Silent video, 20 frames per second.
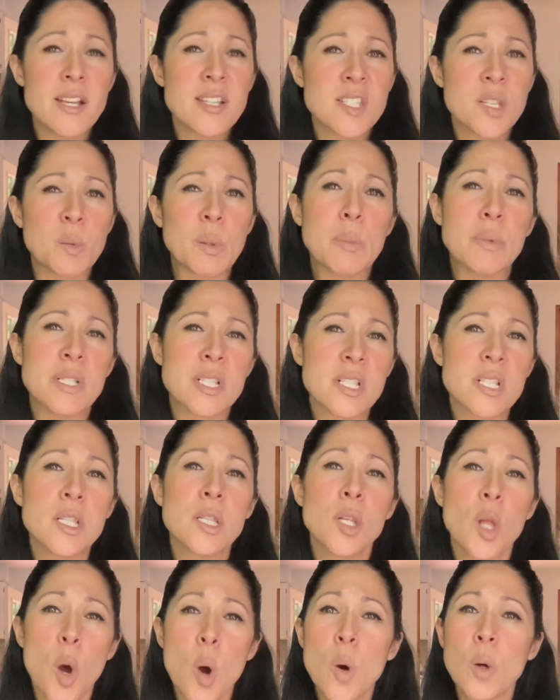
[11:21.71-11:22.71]
So we would
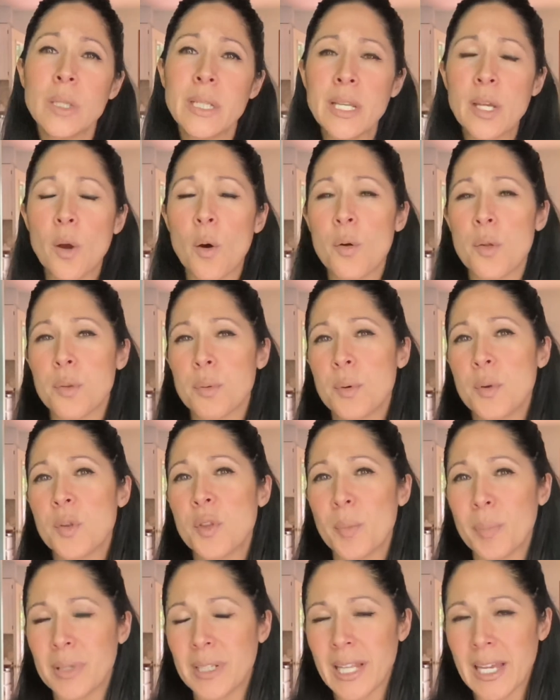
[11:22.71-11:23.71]
slowly go through
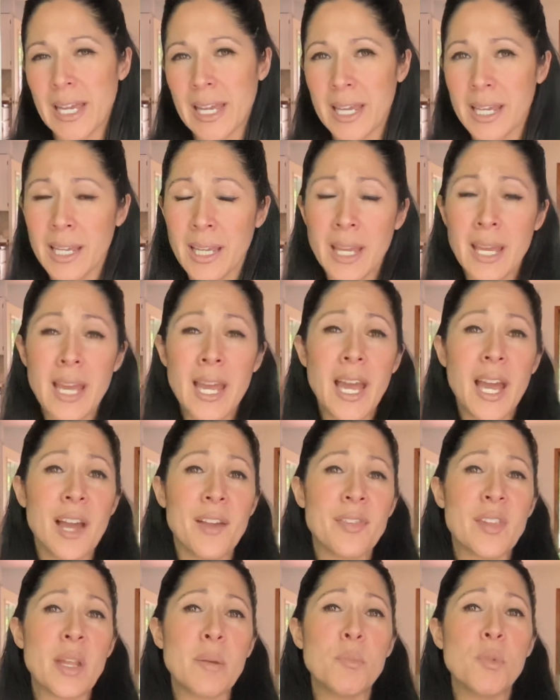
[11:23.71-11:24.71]
the play
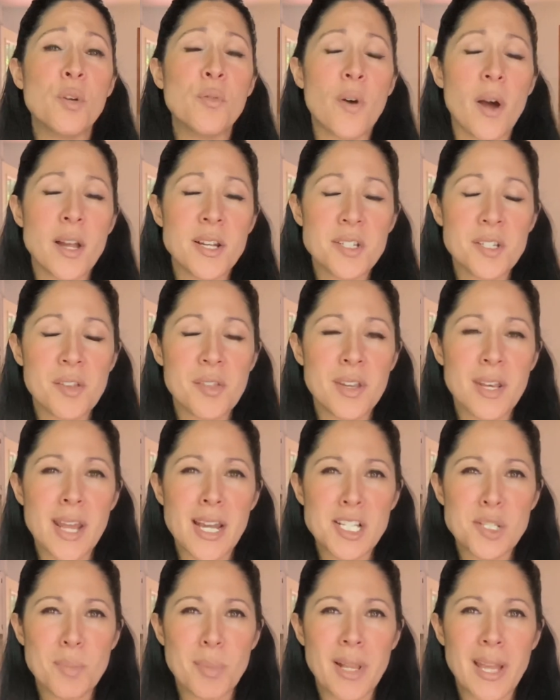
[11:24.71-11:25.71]
and then move on to the
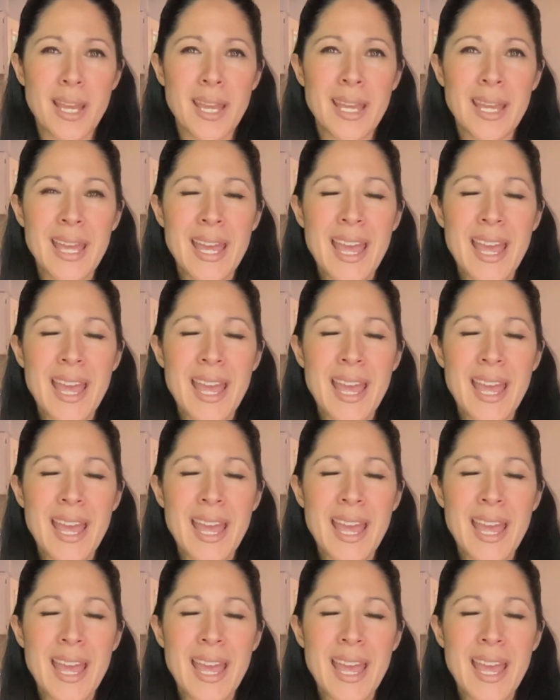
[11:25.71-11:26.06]
next play.